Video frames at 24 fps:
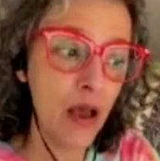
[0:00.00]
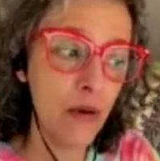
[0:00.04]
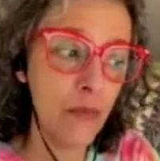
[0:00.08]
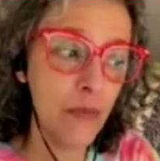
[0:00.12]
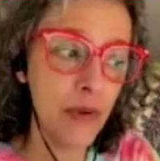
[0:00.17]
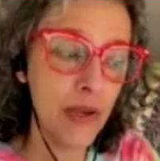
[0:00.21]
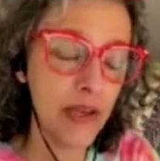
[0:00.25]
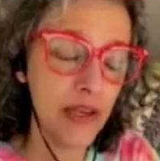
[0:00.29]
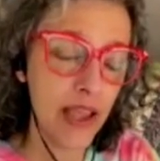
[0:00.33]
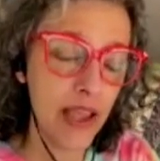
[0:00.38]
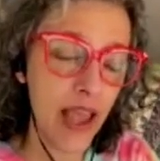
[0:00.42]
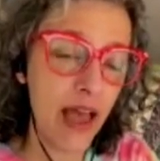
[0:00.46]

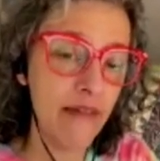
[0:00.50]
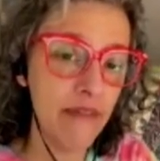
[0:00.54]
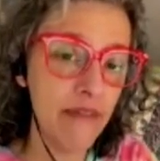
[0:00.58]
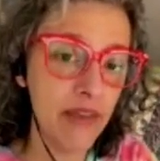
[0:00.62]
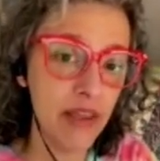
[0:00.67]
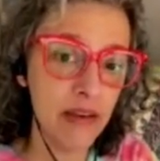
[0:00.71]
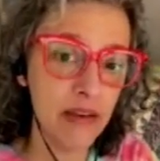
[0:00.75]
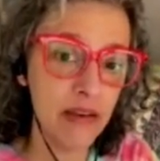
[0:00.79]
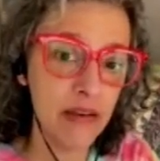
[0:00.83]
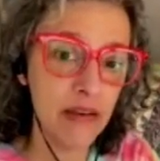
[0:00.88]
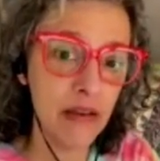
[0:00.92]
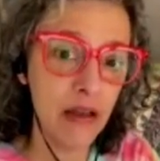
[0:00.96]
when
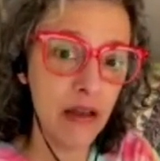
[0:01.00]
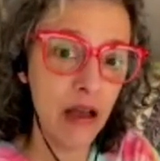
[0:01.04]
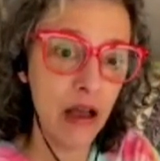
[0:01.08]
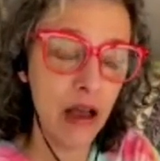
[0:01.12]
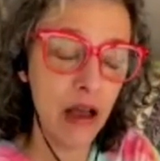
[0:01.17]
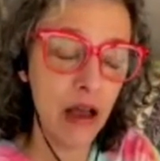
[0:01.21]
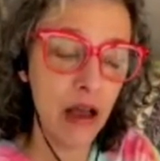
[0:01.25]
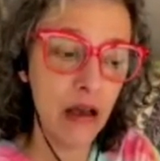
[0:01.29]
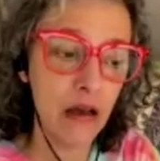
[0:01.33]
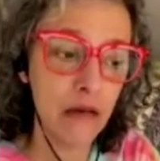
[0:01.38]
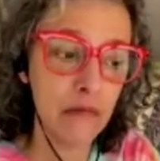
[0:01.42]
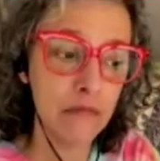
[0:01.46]
Kevin,
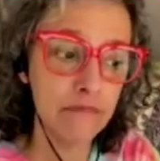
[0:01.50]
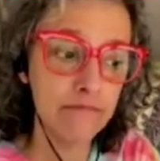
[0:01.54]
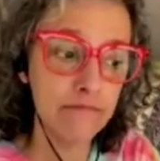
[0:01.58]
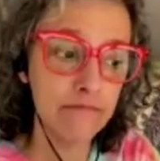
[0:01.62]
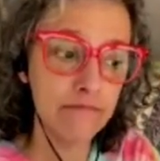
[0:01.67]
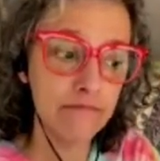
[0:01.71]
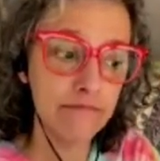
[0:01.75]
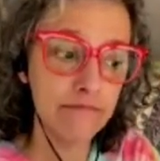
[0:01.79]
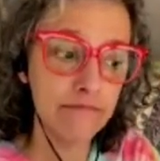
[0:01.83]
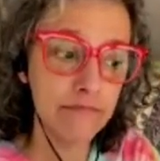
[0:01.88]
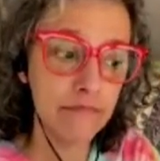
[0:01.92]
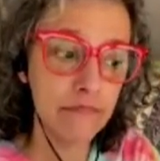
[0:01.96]

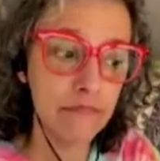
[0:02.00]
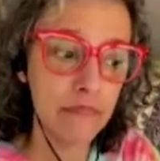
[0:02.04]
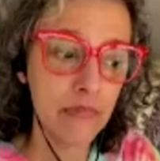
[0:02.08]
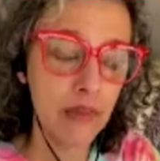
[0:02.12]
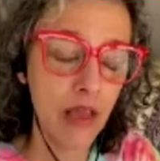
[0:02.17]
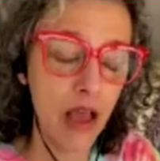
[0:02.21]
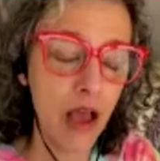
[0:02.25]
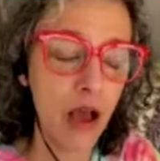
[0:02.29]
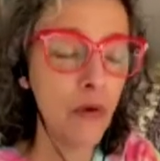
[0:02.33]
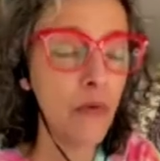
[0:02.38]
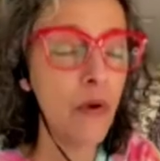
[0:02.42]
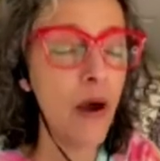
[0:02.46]
um,
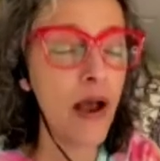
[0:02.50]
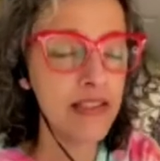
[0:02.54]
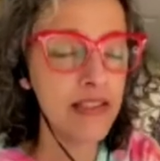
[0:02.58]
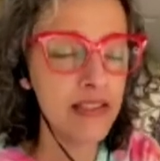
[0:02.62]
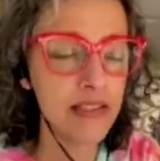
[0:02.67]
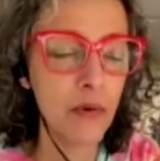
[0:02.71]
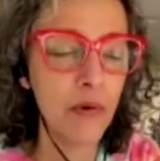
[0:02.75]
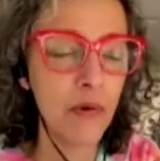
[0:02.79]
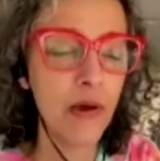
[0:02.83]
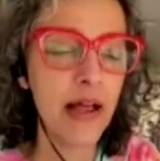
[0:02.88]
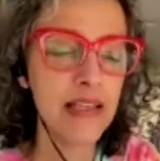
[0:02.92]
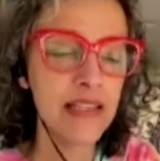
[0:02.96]
oh, I,
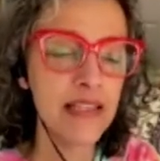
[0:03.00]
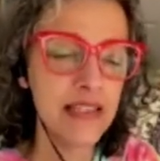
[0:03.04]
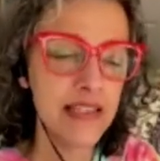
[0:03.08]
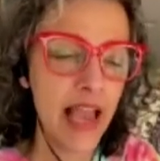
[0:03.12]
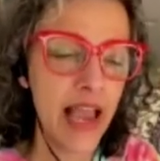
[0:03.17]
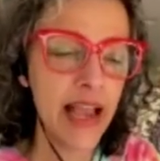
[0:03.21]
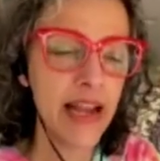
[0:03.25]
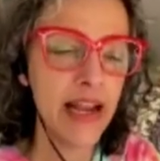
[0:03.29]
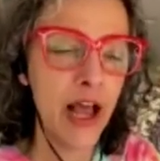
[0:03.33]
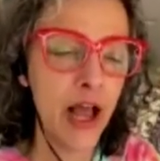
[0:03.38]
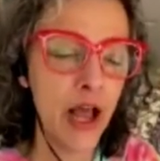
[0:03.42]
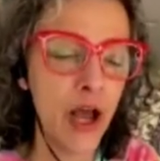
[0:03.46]
well, I
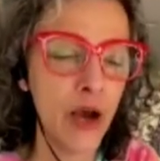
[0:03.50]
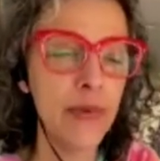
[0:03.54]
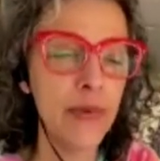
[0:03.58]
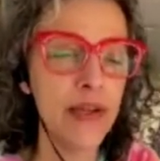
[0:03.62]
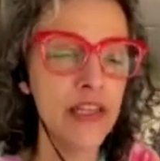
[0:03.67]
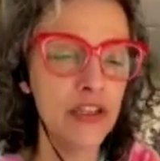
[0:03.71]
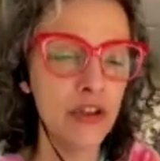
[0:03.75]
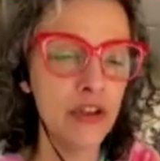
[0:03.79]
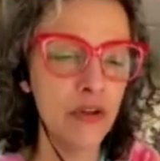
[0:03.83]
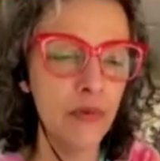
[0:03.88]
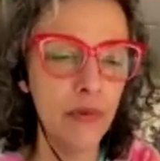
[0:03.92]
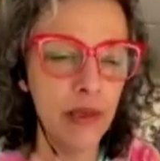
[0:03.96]
stayed home
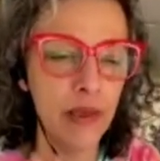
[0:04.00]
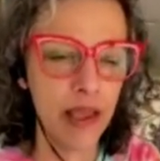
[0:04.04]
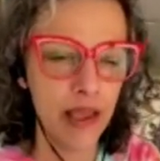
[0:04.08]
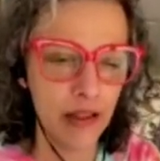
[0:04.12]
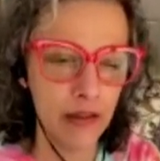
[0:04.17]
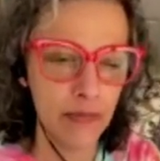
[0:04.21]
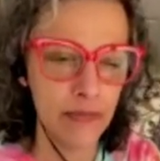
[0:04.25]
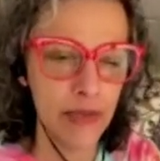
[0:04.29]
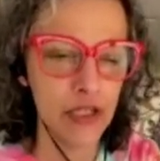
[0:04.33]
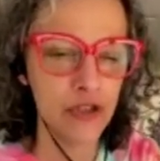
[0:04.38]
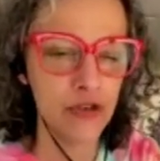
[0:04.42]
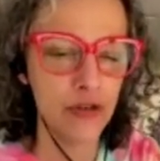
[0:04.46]
until
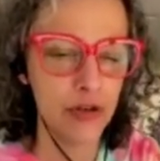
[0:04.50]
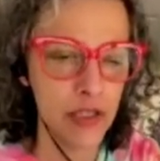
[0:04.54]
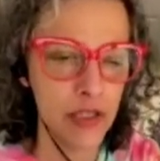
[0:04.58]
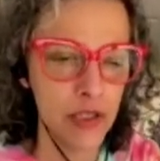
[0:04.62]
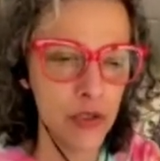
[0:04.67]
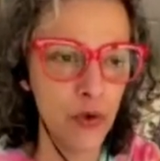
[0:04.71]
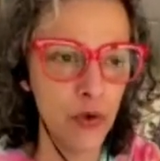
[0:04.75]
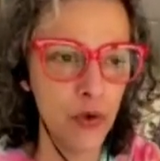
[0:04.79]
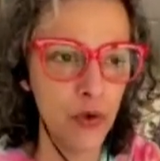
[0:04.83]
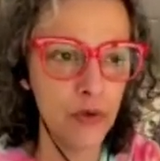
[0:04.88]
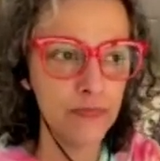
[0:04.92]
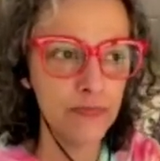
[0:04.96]
elementary
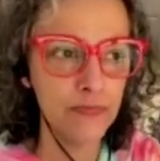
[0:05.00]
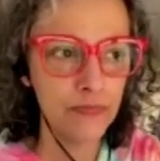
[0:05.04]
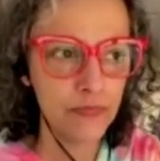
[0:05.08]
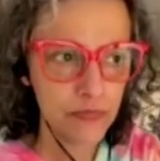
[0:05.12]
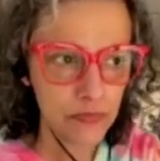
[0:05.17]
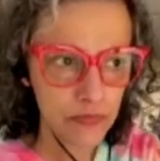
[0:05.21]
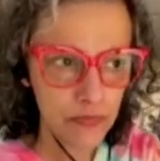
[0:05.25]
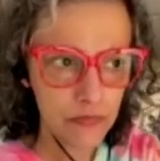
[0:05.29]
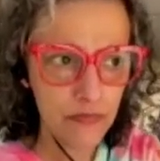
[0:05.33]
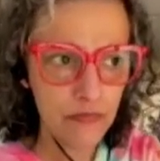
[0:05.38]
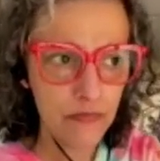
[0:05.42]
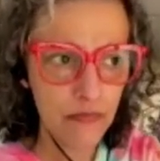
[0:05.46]
school
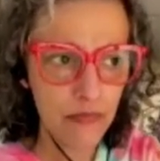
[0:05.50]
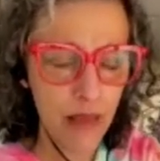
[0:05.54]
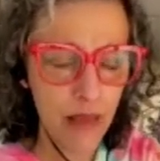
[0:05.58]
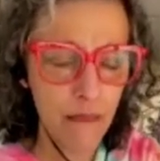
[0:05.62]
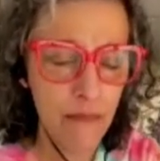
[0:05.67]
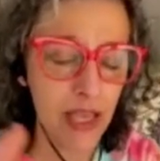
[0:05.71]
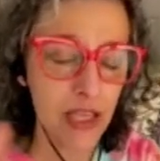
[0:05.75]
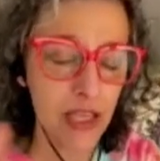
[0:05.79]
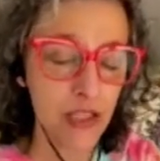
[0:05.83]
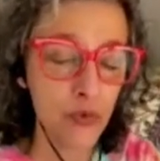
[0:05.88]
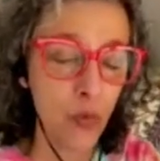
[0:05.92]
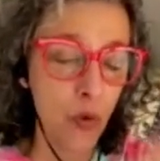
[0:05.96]

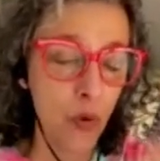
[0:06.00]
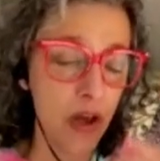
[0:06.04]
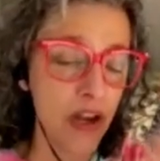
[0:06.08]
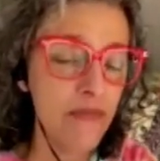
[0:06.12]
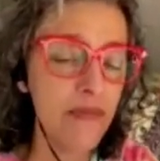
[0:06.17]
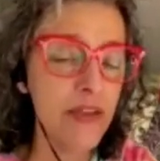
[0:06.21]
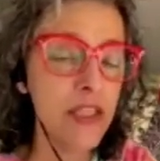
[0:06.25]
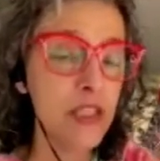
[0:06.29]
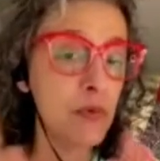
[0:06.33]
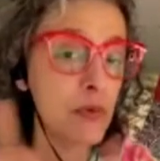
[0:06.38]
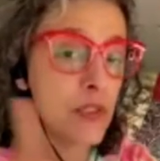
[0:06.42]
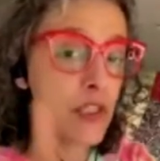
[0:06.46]
because one
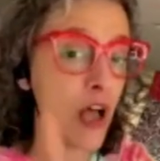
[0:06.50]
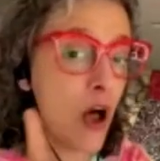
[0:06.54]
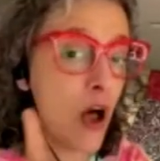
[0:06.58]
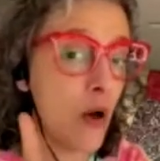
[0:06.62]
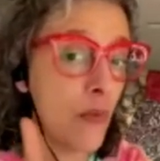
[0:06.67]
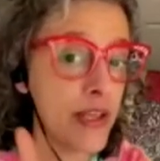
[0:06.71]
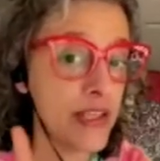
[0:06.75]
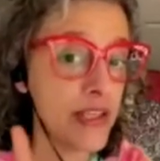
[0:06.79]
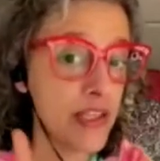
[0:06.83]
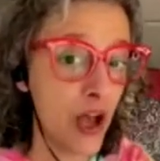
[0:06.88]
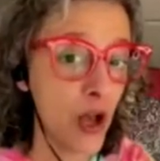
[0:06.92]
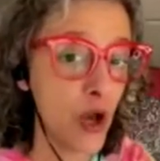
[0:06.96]
of us was
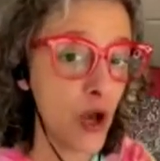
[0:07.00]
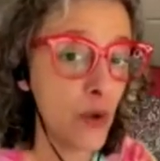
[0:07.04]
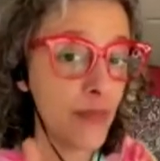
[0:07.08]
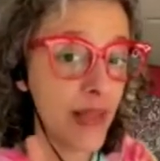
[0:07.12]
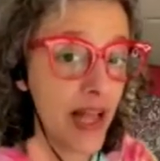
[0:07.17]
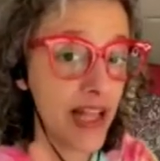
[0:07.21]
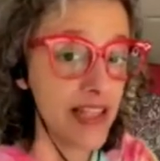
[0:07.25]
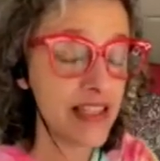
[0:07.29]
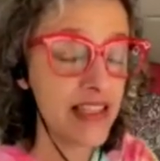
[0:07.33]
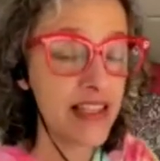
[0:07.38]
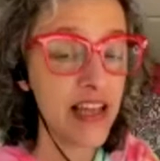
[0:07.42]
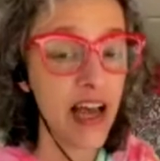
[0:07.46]
always home.
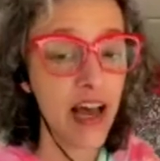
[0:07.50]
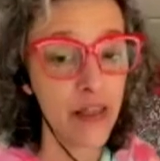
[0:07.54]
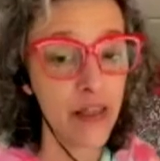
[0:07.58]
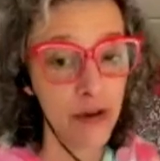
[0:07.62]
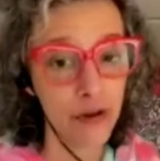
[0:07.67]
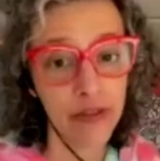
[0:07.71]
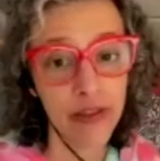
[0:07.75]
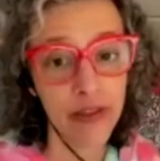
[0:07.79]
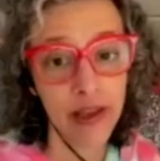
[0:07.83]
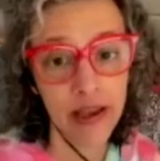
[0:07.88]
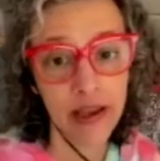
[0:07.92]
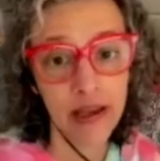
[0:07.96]
That's the
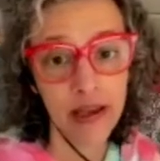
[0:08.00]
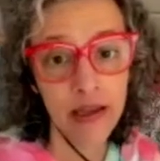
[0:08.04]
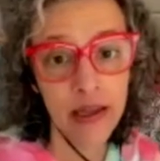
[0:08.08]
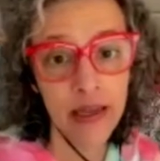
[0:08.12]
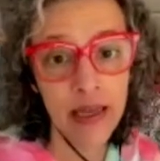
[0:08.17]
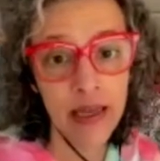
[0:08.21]
other thing